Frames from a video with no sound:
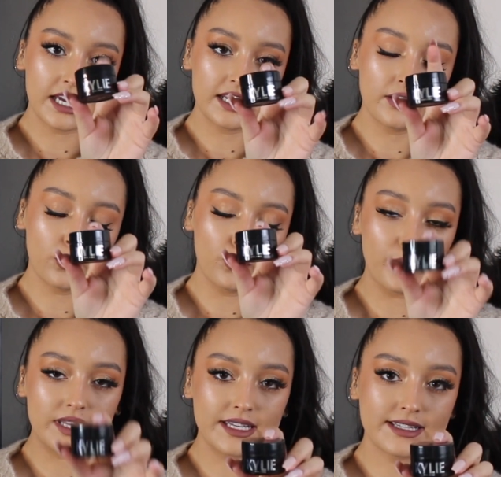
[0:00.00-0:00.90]
I did
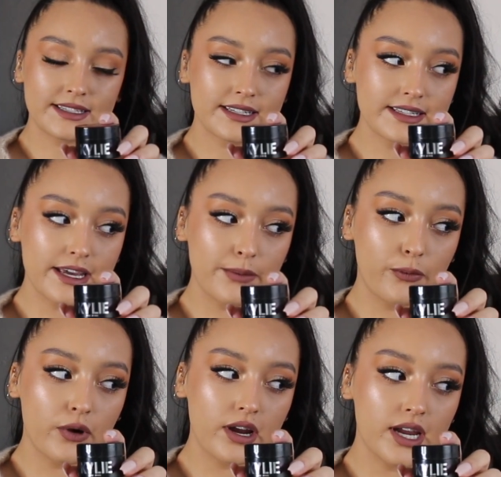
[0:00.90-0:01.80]
open this because I
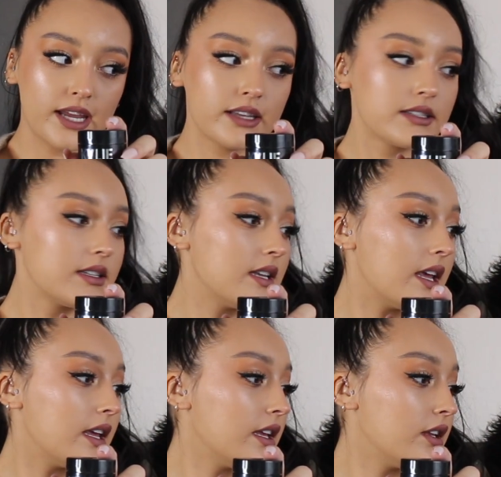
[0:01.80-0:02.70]
am wearing it
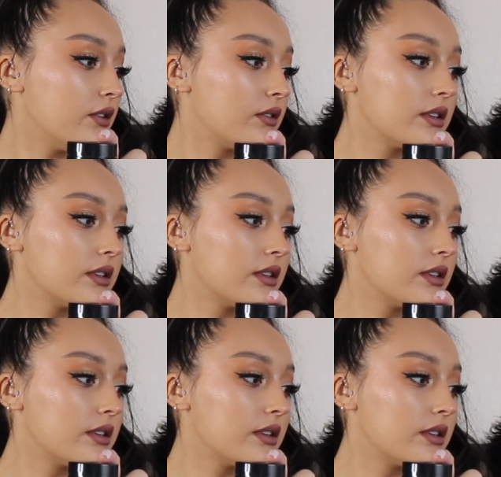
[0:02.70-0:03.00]
today and you